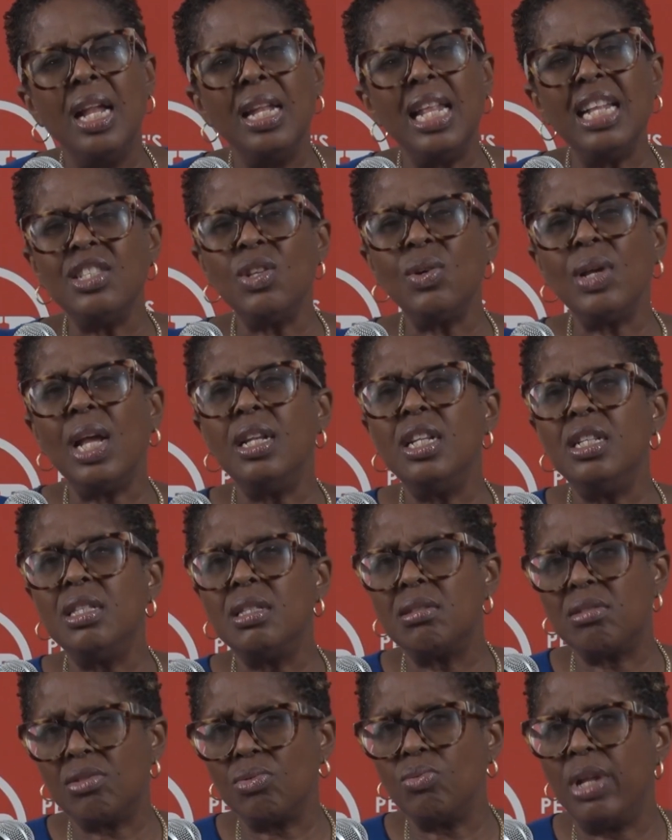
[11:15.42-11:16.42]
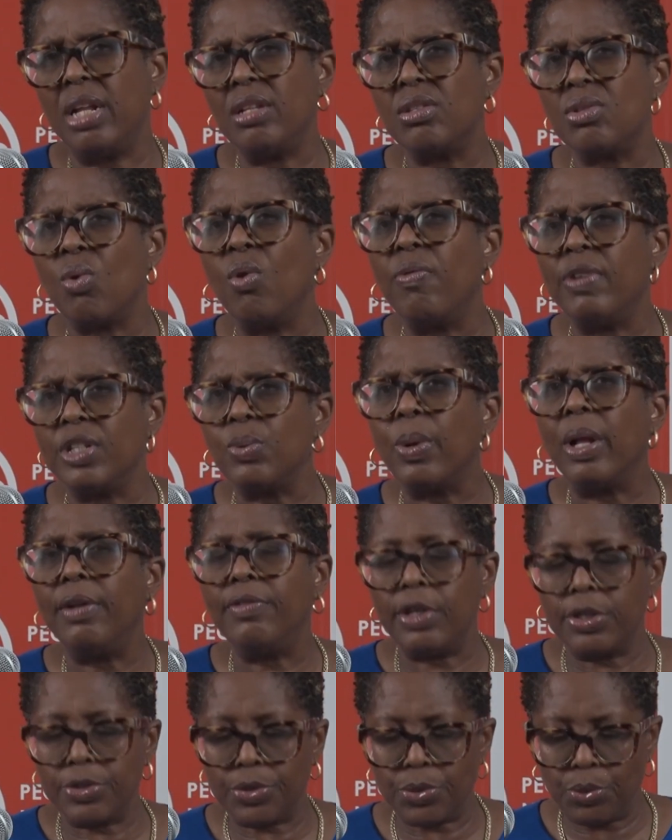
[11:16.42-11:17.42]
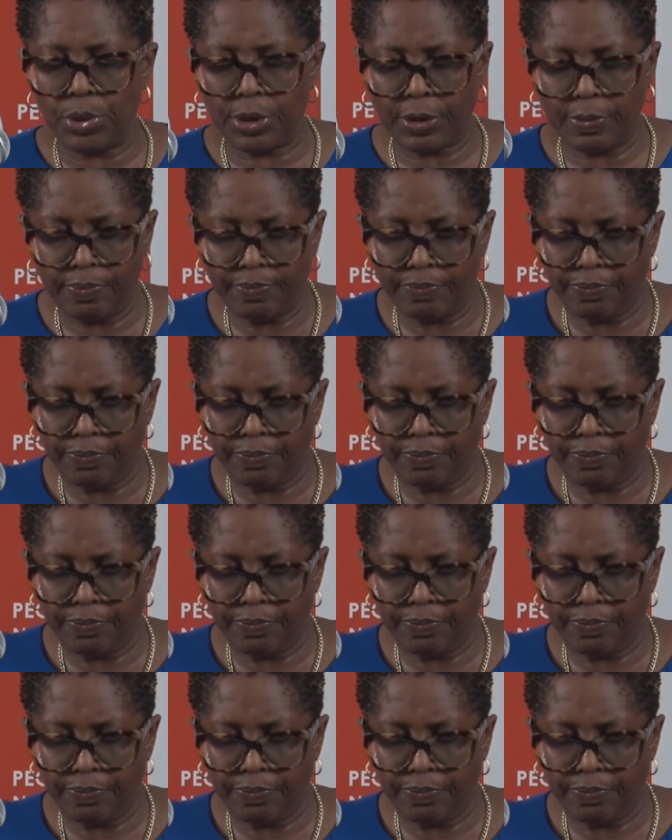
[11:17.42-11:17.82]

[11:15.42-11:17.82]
Let's look at the students over 12 years old.